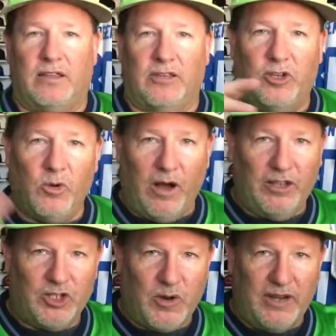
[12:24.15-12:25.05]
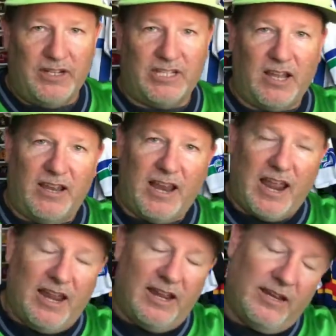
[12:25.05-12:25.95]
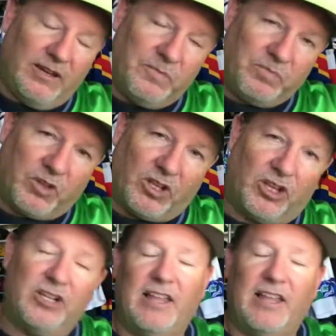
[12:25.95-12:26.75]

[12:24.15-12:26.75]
You all enjoy your Sunday. Good